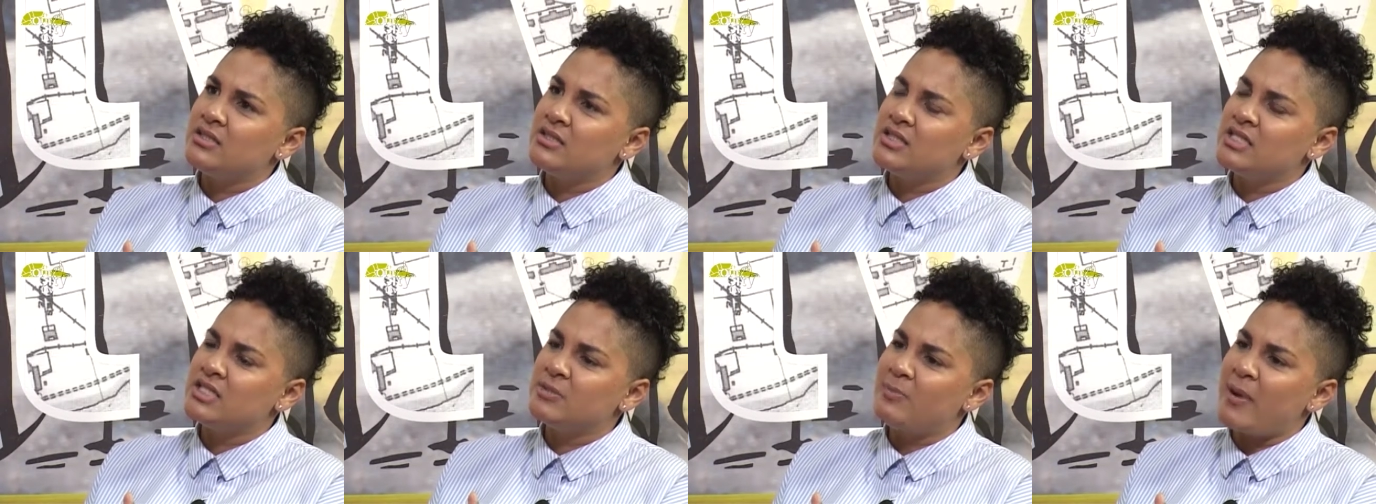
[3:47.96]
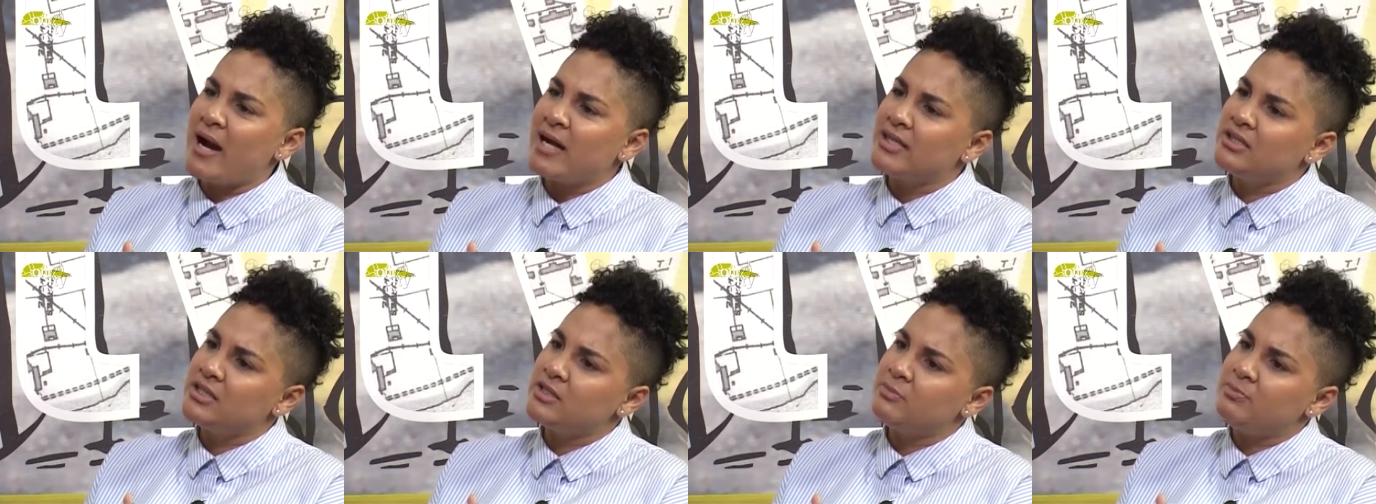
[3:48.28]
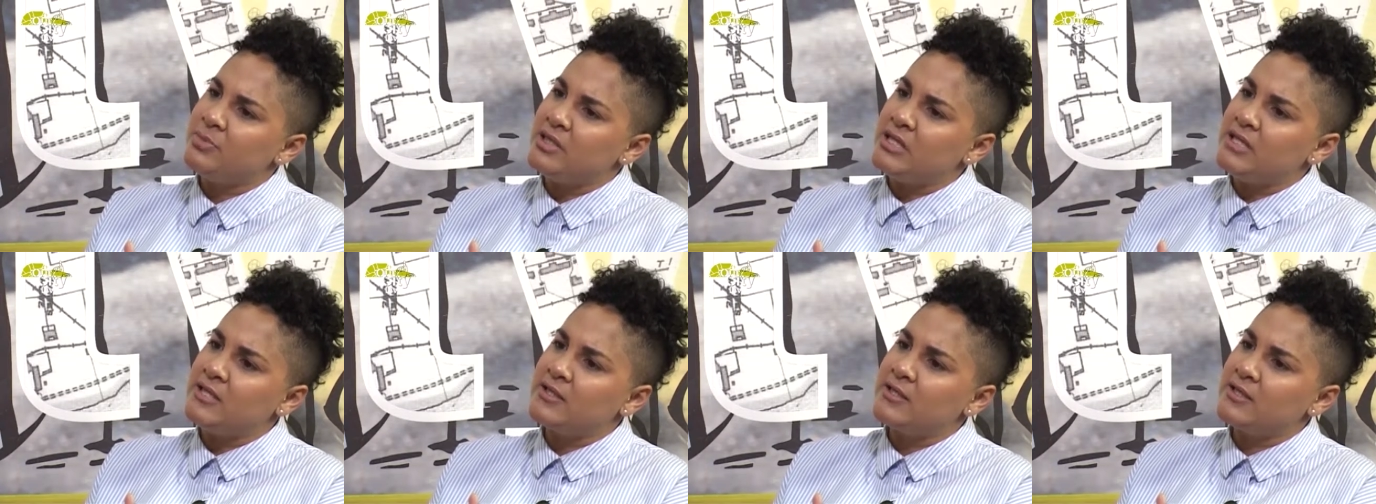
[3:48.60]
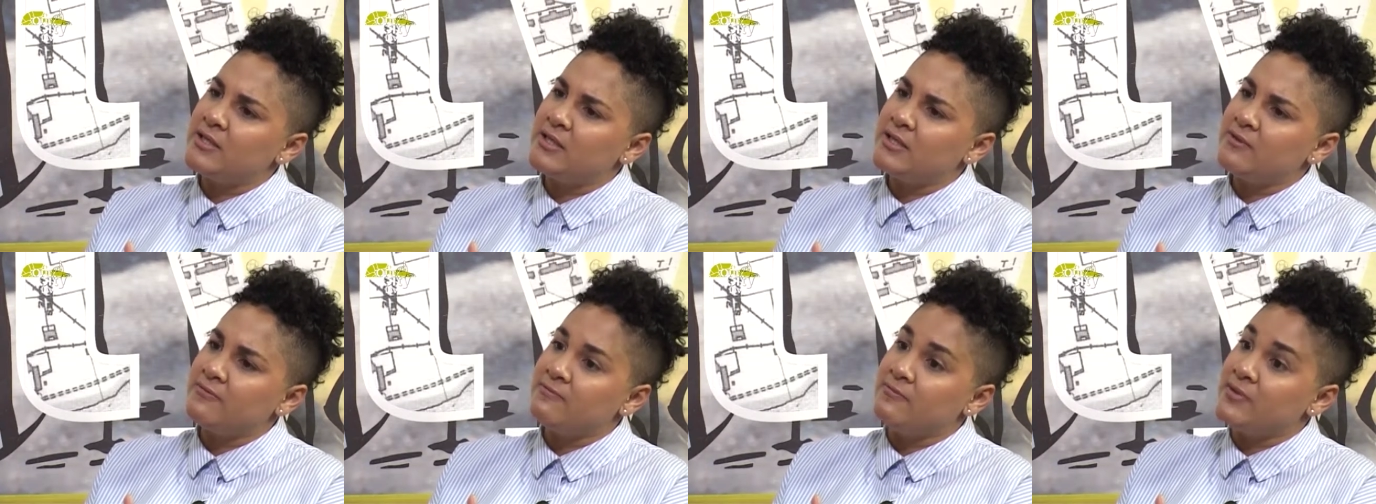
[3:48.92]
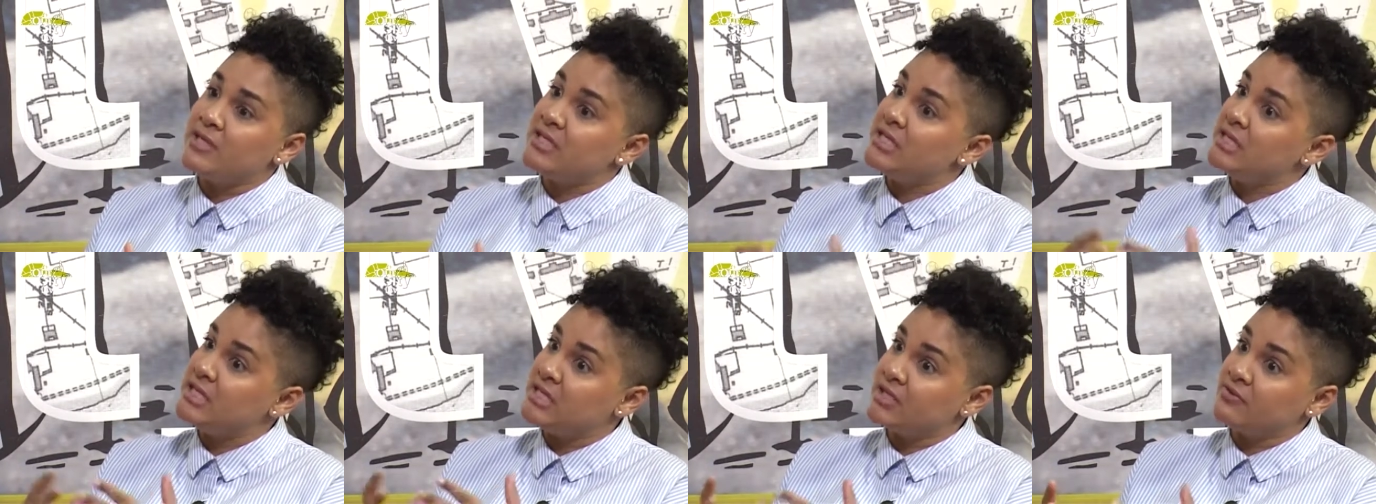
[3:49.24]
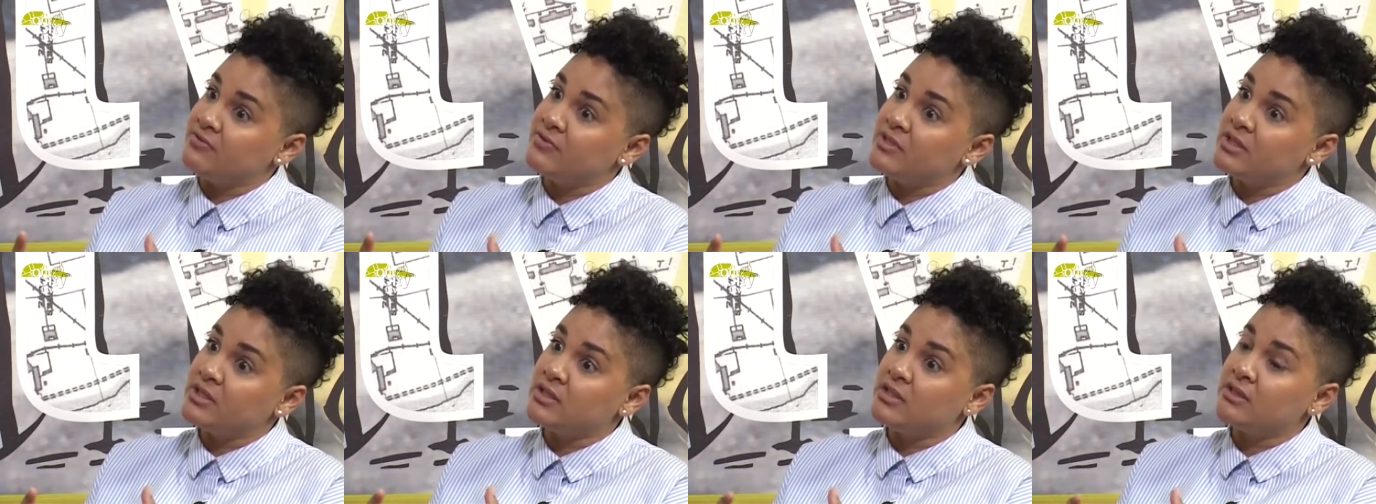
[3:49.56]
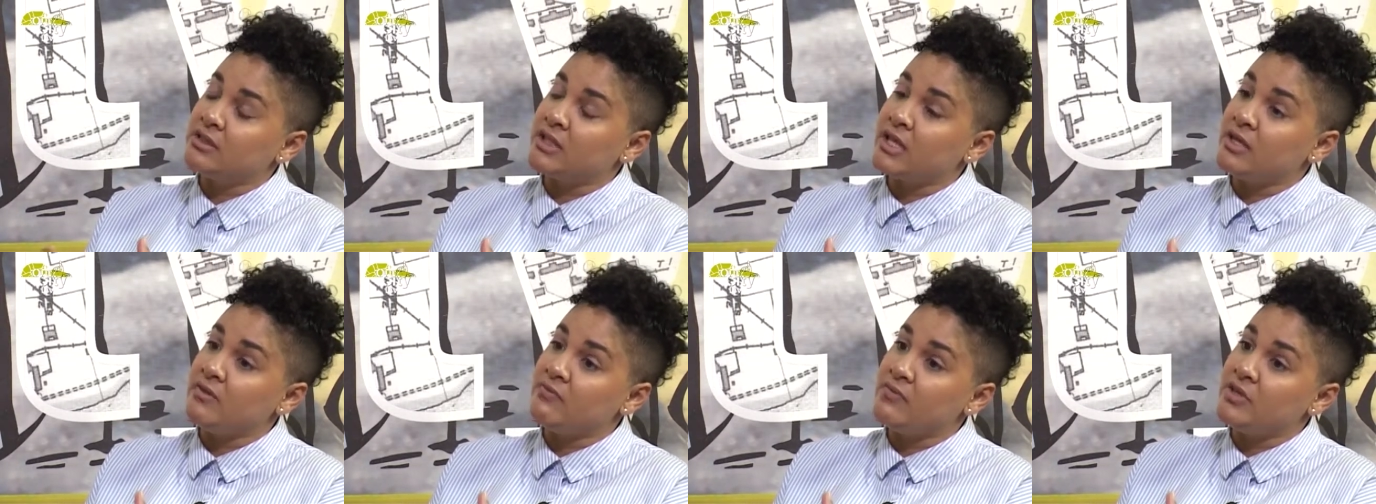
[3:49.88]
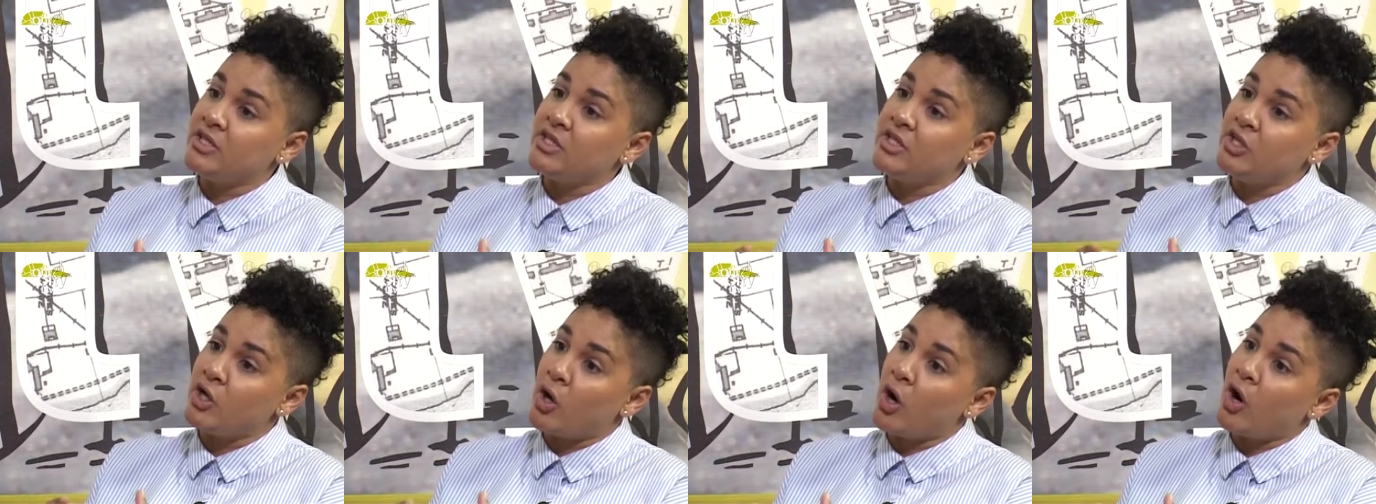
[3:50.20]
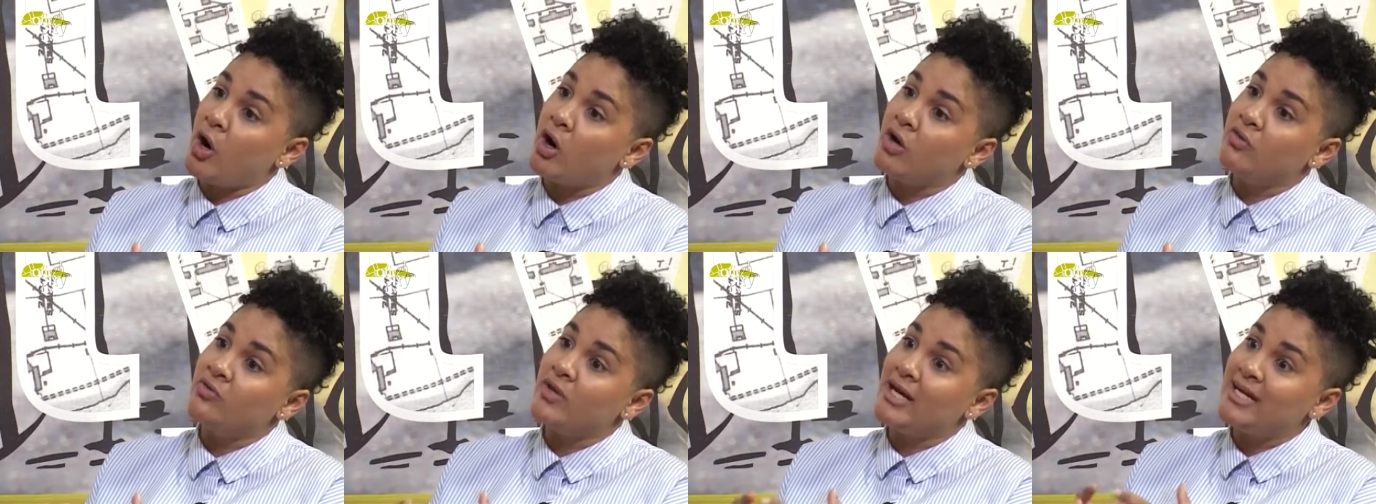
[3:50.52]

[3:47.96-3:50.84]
despite it being very difficult and very hard,